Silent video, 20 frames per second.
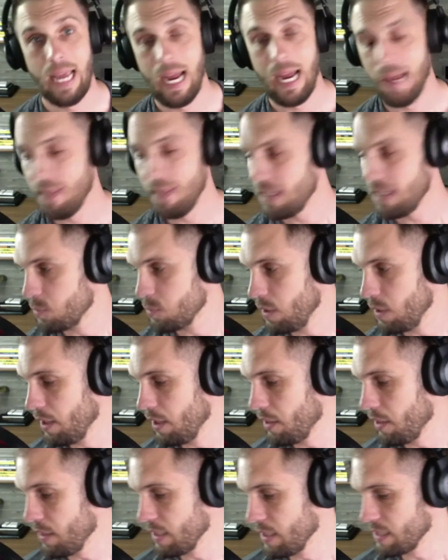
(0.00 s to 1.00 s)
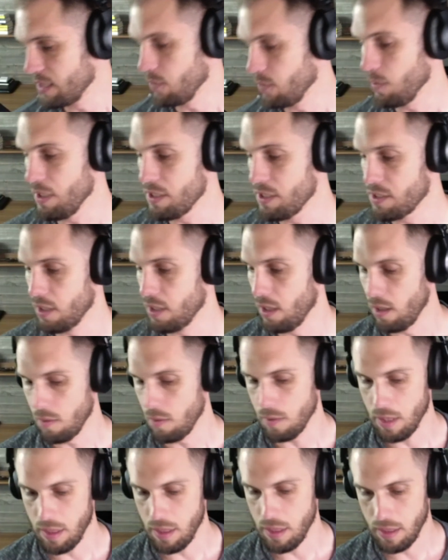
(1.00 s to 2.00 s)
and that's one of the things that we saw
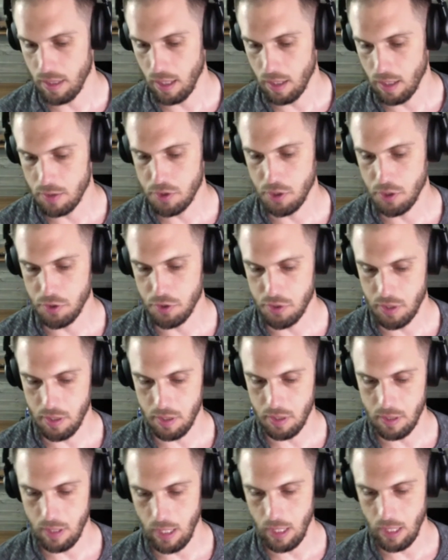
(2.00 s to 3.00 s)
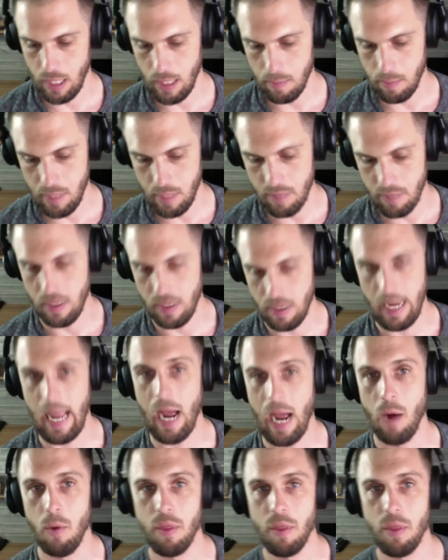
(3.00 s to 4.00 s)
with our children, even
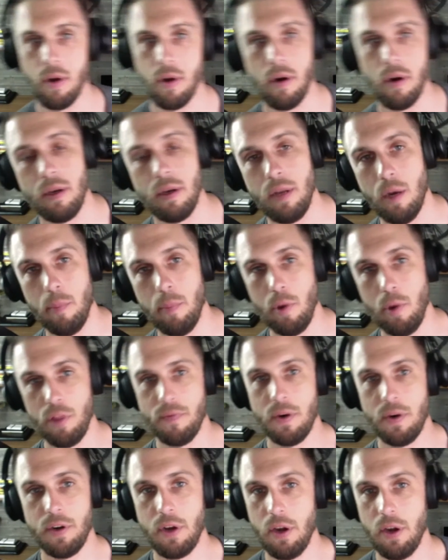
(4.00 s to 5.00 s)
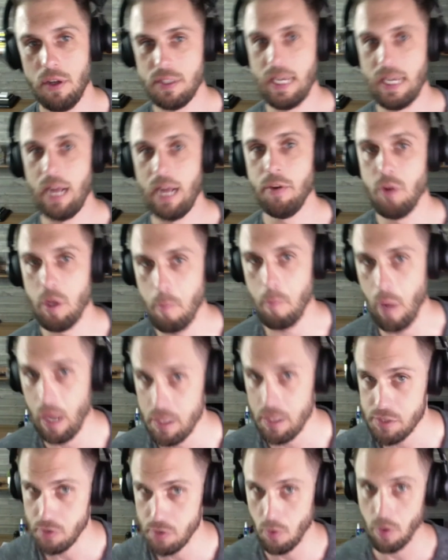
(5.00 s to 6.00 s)
now with both of our daughters now doing
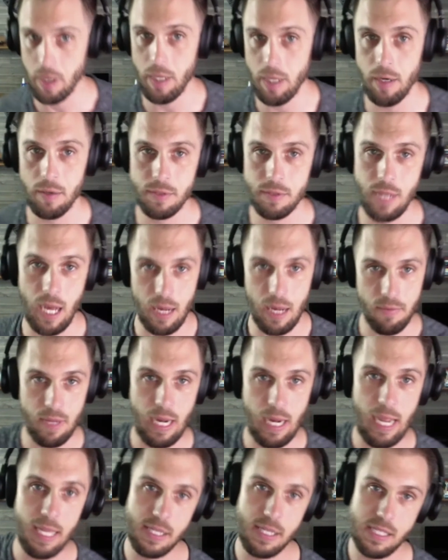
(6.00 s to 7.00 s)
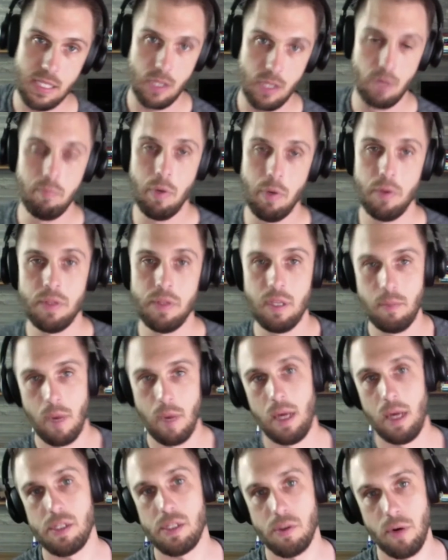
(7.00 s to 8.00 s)
Montessori. Donovan and Sloan both did
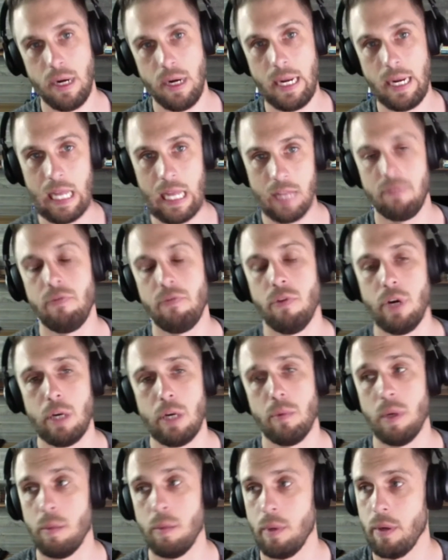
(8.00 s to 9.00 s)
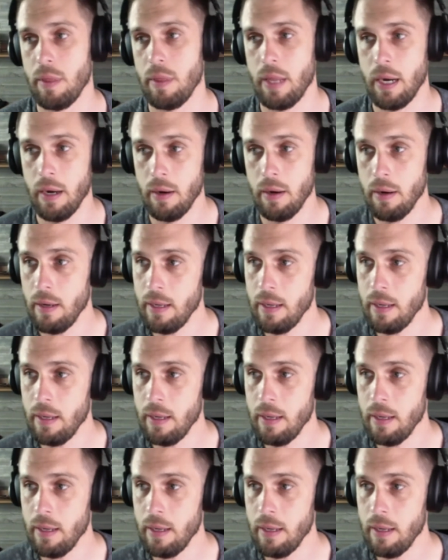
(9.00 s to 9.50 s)
Montessori in California when we were there,